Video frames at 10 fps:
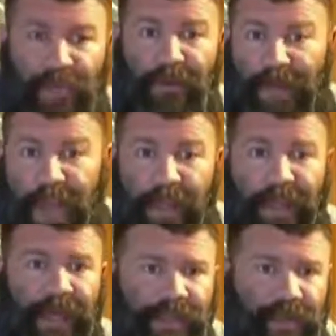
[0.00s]

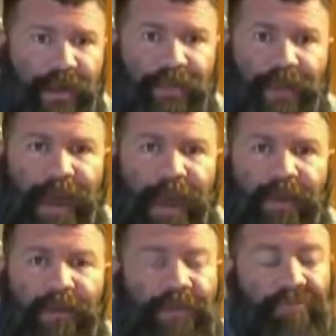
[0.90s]
yelling and screaming
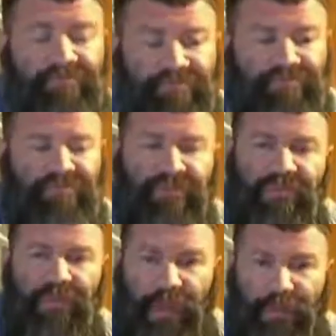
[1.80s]
about
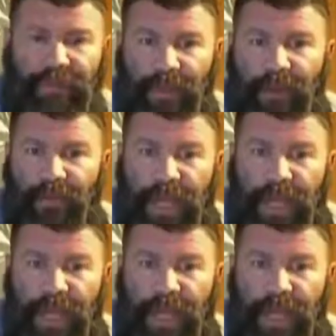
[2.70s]
their